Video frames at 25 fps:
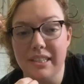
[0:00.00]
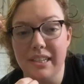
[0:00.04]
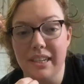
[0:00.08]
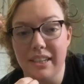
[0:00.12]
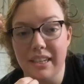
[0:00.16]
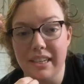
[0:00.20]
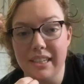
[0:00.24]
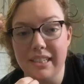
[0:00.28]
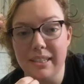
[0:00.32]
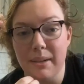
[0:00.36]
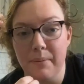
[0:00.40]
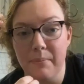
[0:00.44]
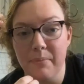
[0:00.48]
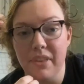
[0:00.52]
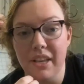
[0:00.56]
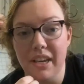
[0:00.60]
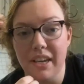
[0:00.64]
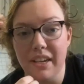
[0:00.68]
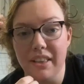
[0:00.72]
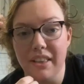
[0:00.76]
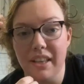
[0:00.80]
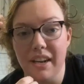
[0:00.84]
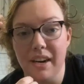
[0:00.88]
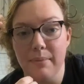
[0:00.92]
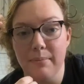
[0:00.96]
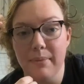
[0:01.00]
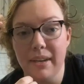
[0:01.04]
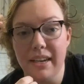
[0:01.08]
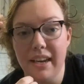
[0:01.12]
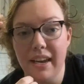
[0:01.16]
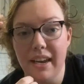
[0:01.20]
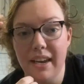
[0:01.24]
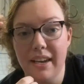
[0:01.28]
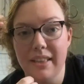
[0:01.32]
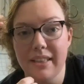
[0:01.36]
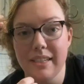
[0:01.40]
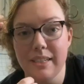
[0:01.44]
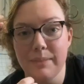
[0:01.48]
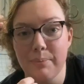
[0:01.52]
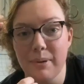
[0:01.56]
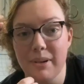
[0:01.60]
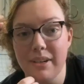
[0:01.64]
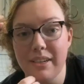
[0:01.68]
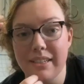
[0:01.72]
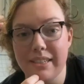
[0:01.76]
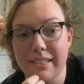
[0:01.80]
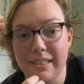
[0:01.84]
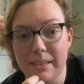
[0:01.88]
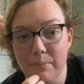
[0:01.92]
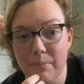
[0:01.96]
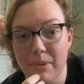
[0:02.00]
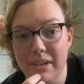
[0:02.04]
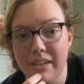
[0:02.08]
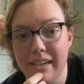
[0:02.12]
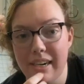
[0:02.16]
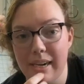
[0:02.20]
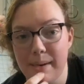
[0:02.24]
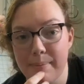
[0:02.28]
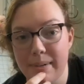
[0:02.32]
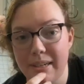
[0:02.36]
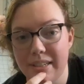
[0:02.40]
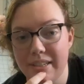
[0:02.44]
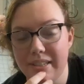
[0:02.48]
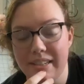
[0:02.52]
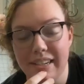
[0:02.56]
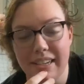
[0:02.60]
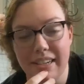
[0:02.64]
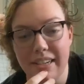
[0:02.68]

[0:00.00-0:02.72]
selling something that I'm like, hey, this book is somewhat damaged.